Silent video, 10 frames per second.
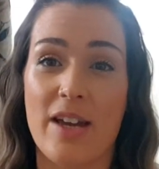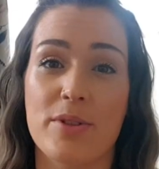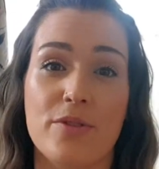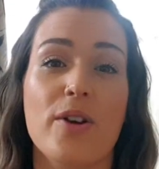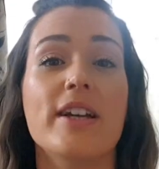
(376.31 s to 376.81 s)
It was
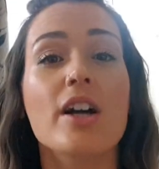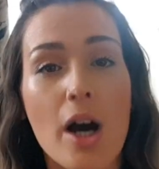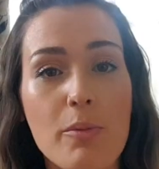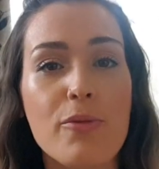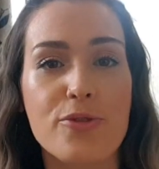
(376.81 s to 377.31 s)
a very
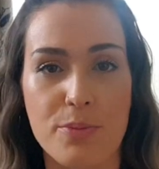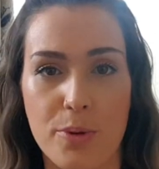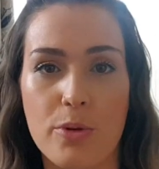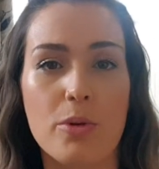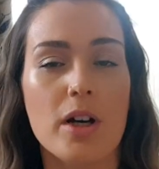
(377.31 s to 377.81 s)

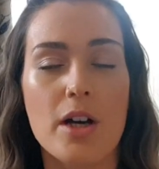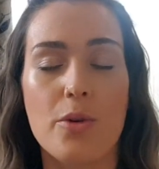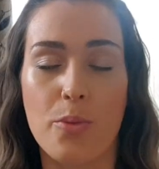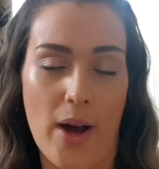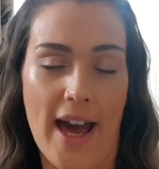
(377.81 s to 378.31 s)
comfortable
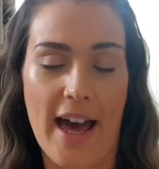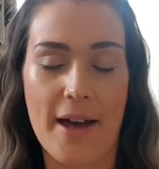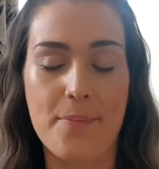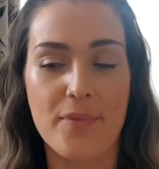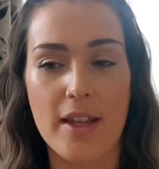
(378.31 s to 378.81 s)

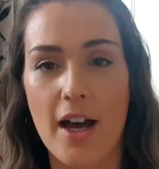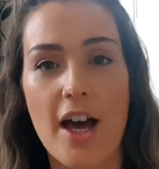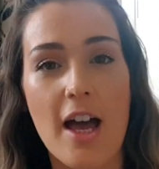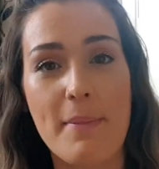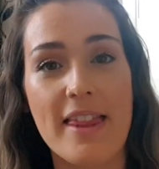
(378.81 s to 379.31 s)
wear.
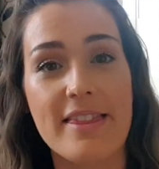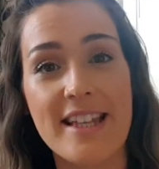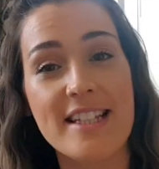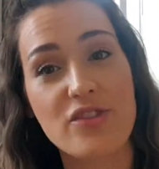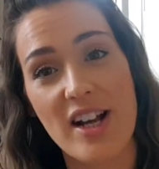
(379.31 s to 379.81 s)

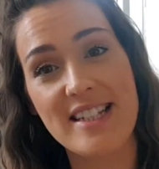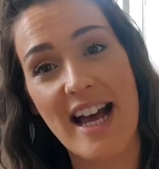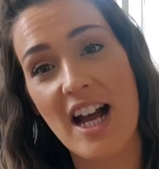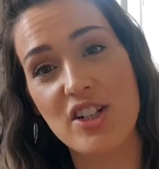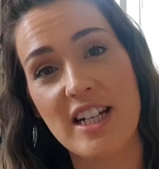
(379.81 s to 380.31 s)
This dress
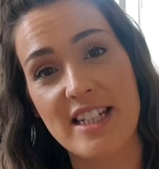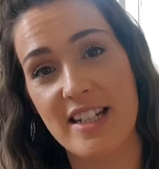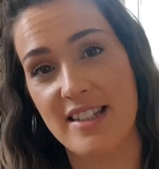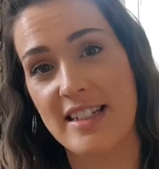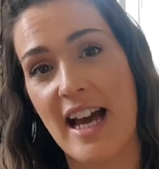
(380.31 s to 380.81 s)
actually
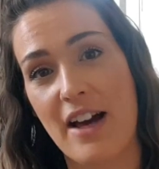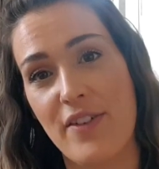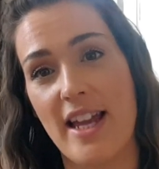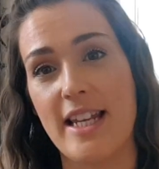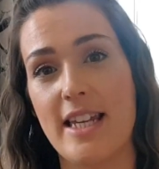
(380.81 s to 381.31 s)
doesn't have
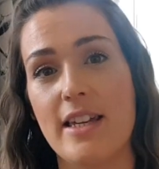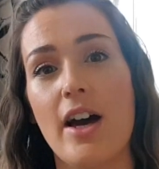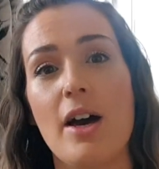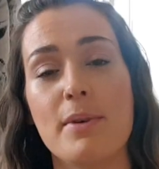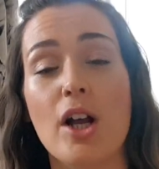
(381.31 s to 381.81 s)
any
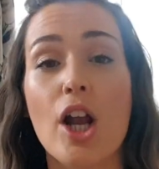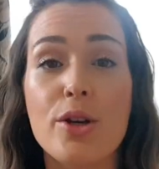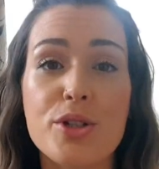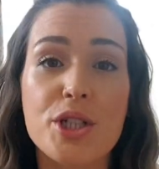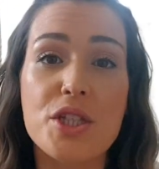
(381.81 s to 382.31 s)

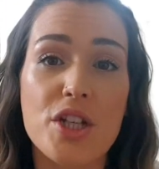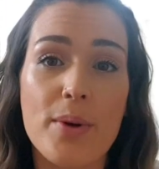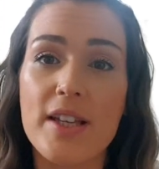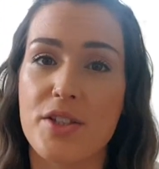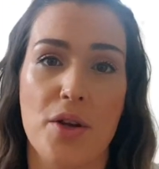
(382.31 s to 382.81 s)
closures to
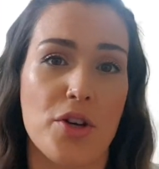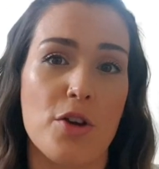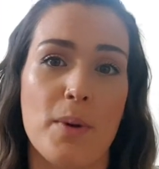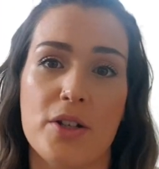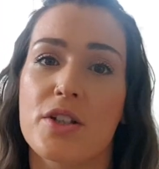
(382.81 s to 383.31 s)
it, so no
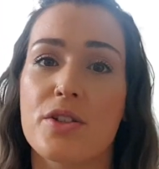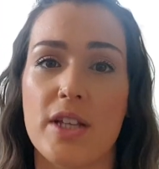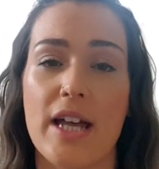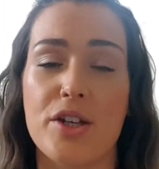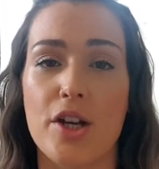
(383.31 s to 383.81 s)
buttons
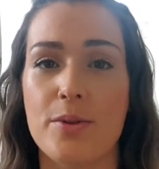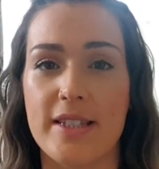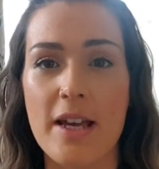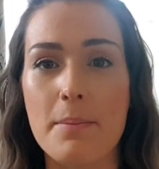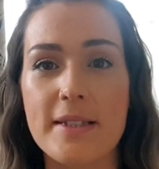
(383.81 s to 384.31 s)
and no
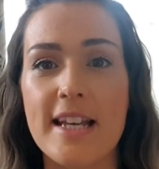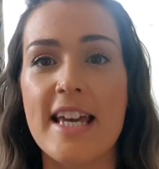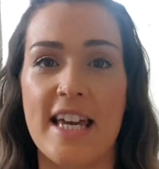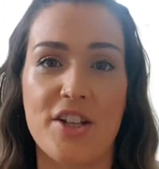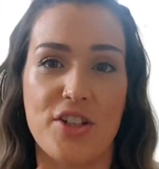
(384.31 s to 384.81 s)
zips.
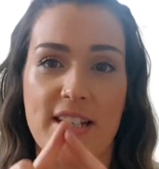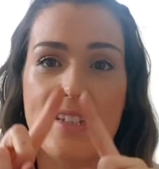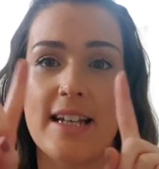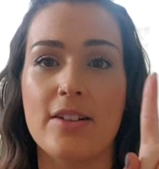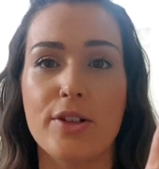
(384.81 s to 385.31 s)
It just
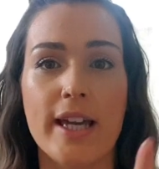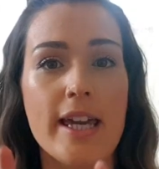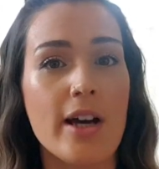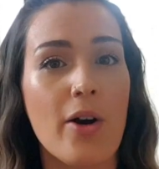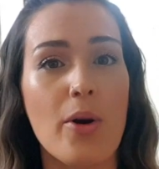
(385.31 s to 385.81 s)
has a little
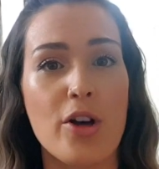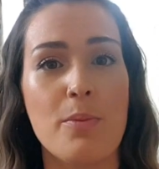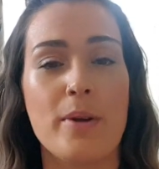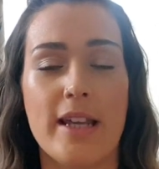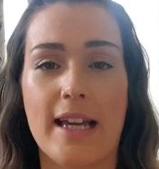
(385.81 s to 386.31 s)
keyhole
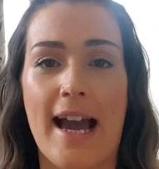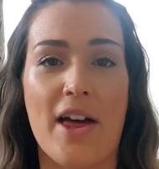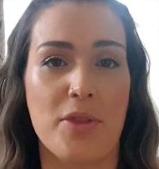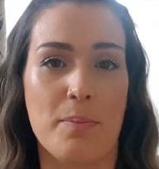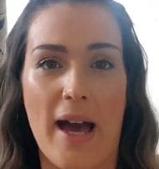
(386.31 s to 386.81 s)
opening
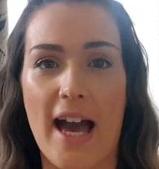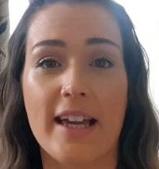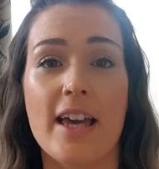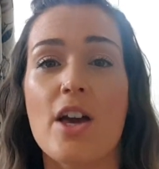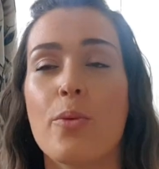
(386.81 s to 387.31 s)
at the back,
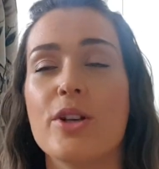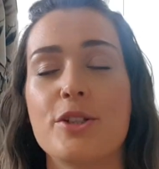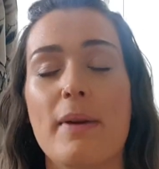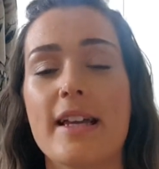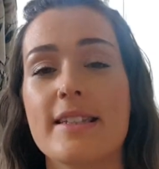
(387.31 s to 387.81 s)

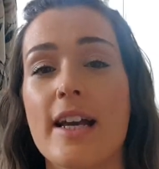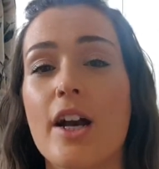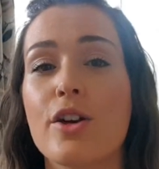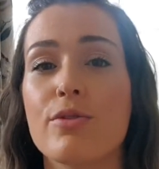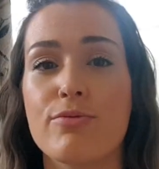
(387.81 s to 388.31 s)
which makes it
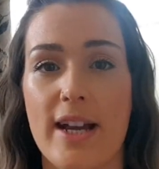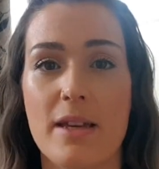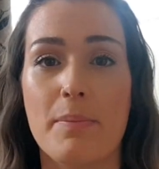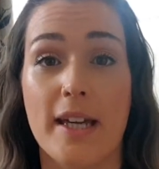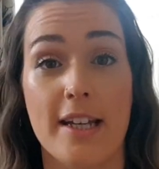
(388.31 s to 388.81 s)
a
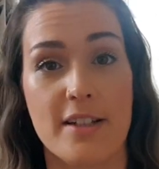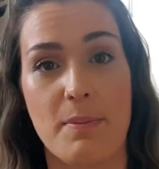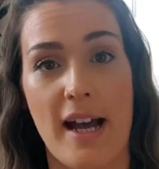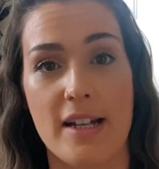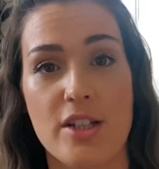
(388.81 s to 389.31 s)
great beginner's
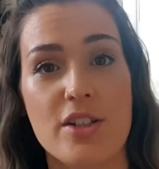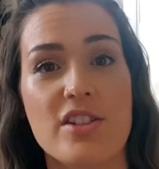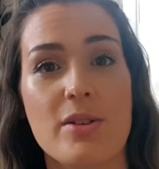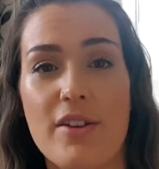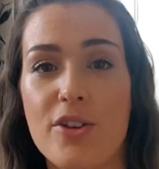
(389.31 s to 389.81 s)
pattern.
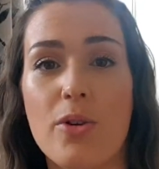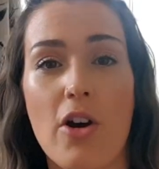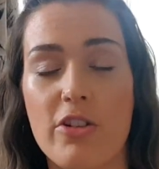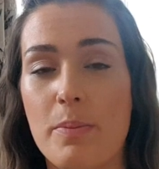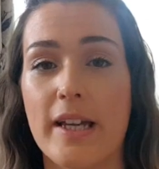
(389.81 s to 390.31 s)
So if you
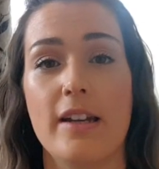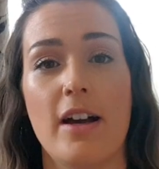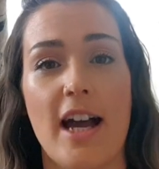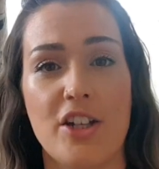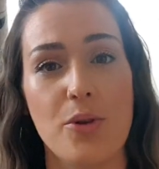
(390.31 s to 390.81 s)
are a
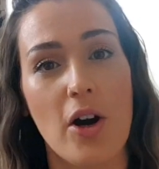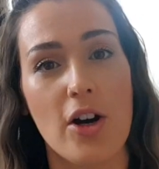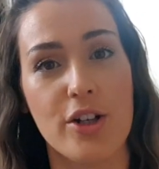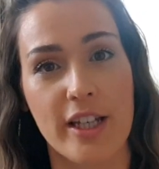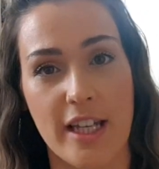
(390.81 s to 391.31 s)
beginner and you are
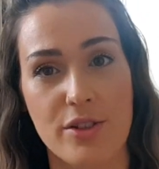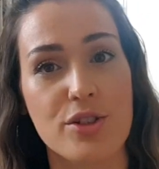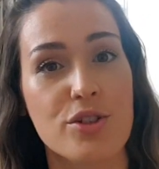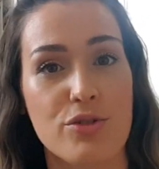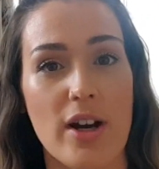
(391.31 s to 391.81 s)
looking
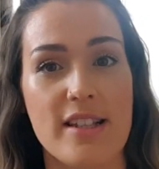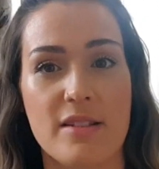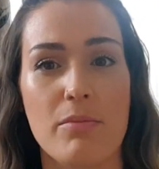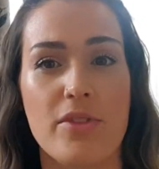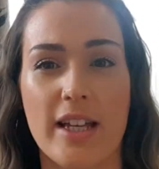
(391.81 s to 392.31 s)
to try
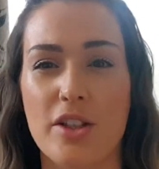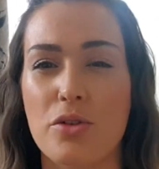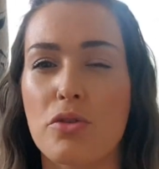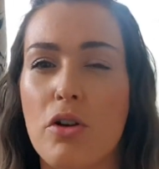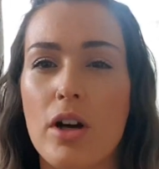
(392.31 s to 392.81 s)
something and you're
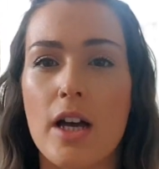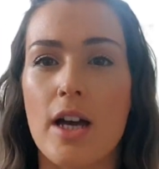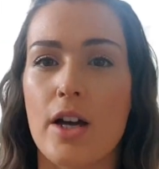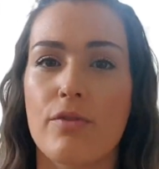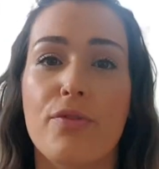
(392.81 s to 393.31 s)
not
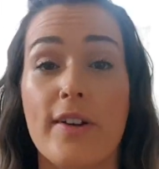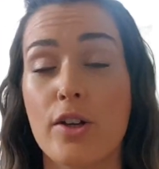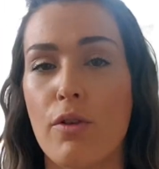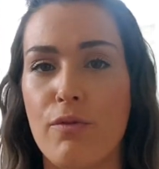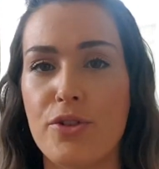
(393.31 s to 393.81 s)
very
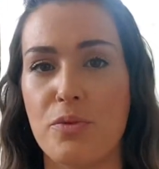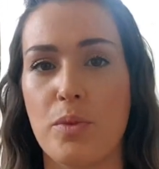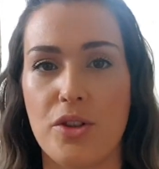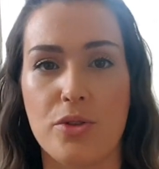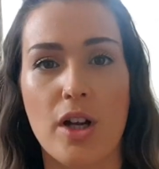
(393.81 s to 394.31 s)
confident
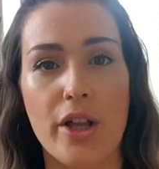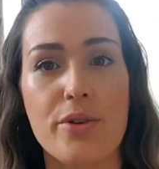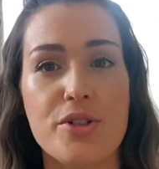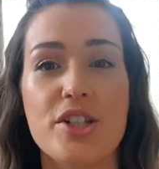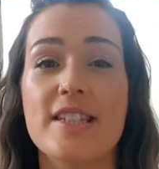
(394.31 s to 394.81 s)
with your
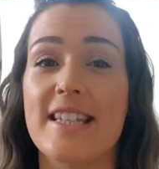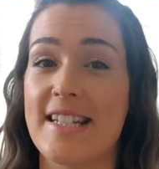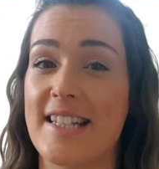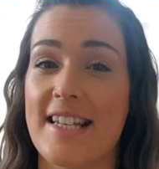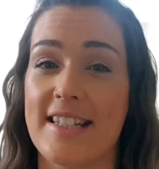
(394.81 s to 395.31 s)
closures,
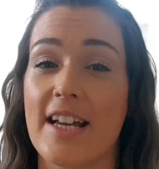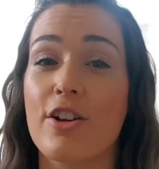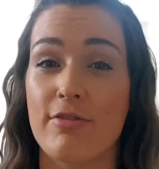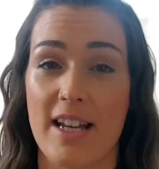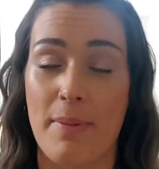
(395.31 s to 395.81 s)
this is a
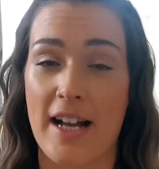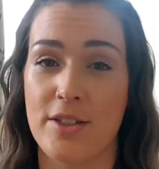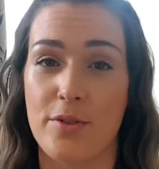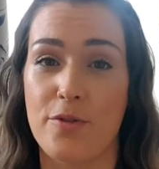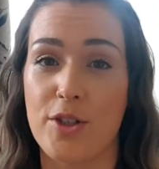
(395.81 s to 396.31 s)
great
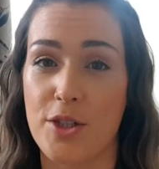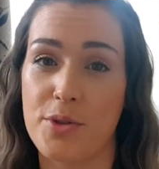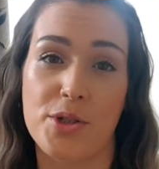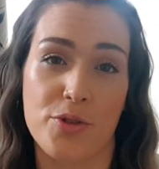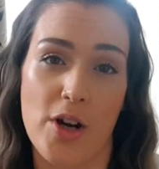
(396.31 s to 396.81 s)
pattern for you
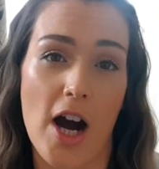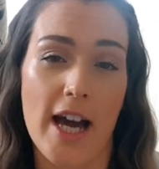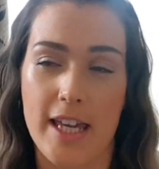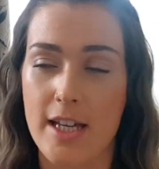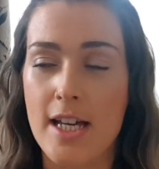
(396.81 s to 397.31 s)
to
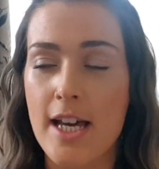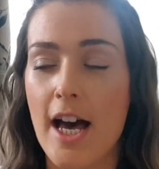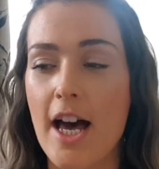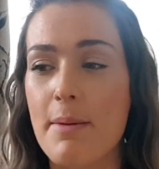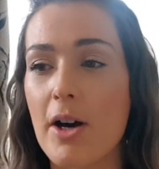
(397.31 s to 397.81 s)
try.
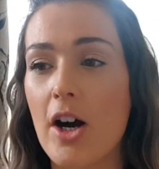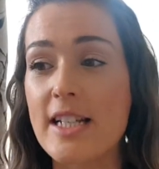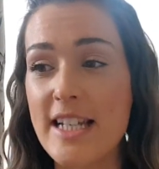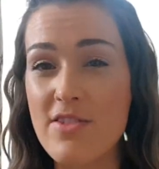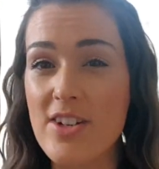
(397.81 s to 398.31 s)
I
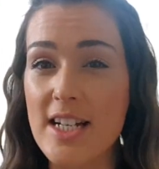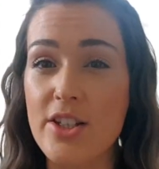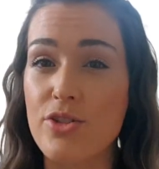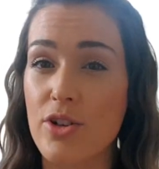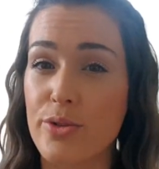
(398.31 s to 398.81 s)
didn't really
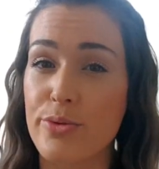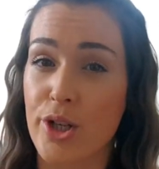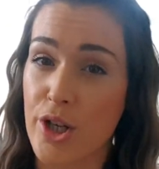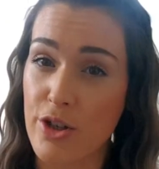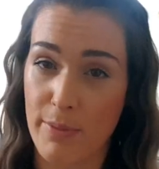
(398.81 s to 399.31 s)
struggle
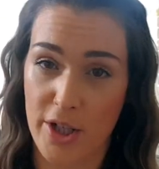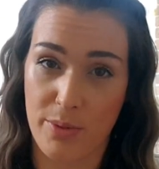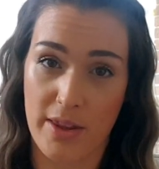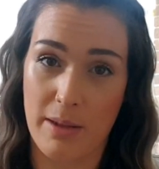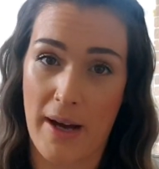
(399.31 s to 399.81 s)
too much
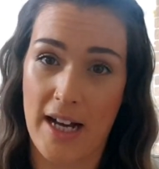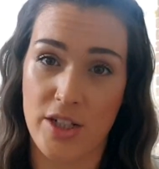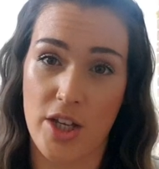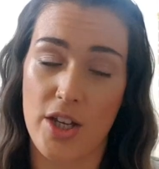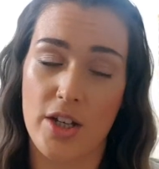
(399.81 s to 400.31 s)
with the
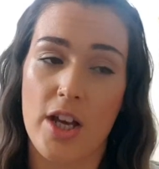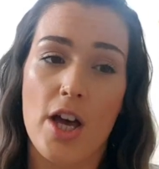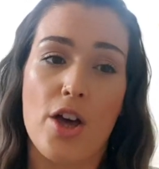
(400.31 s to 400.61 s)
pattern.